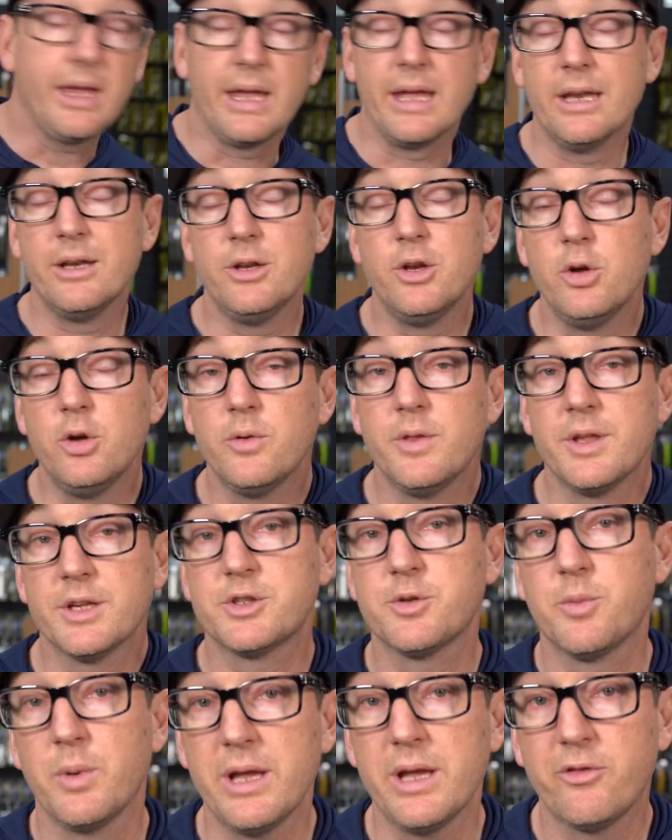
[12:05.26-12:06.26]
In new
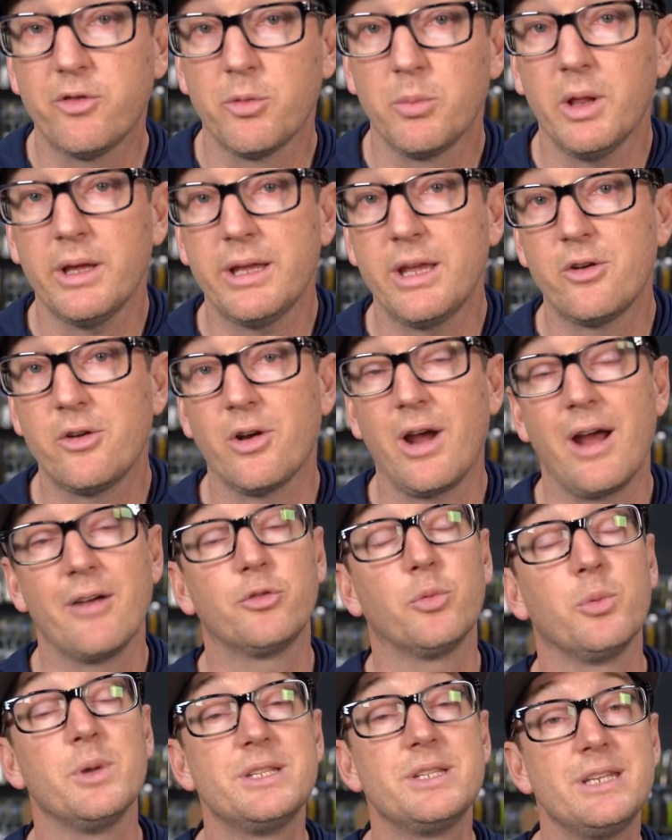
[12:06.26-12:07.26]
this week from Lucky
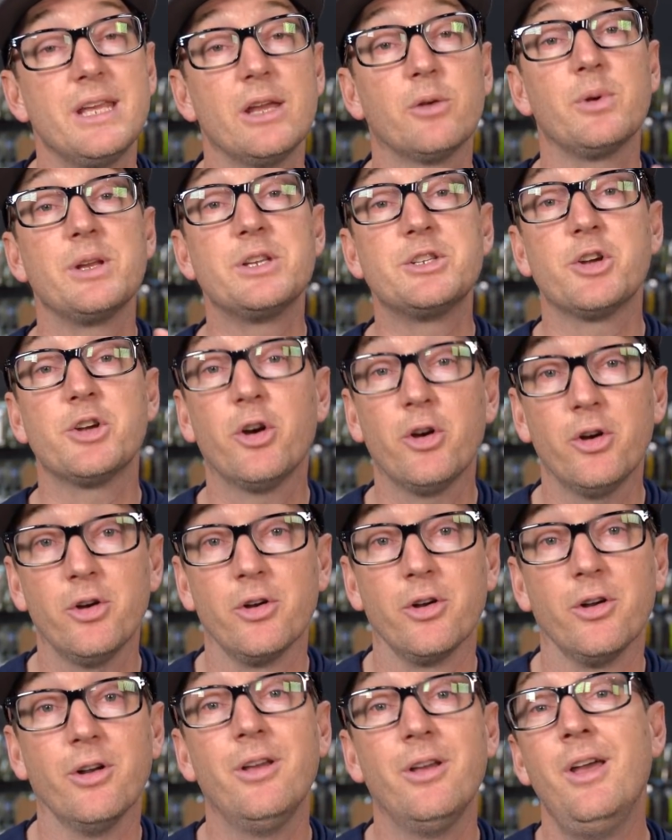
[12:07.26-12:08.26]
Craft, we see a
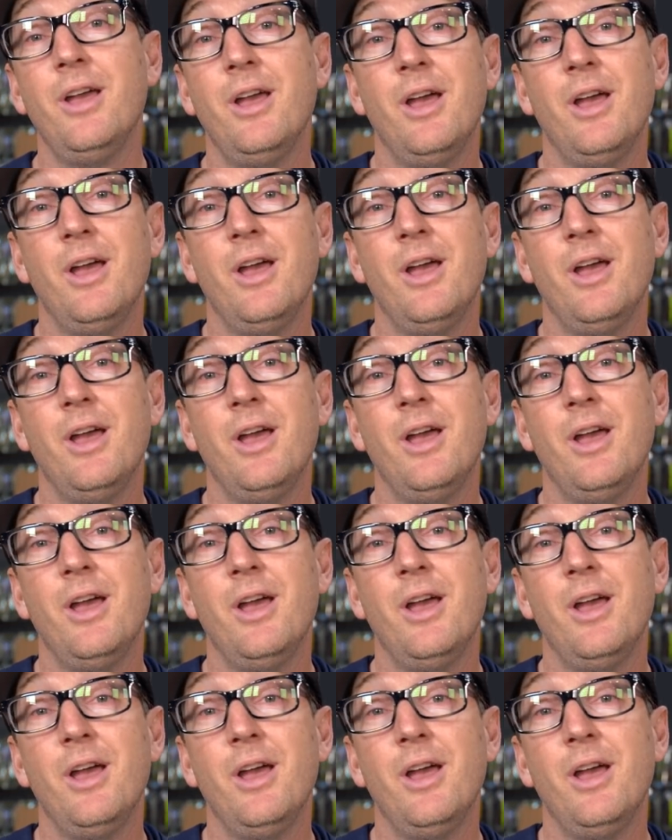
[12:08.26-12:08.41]
return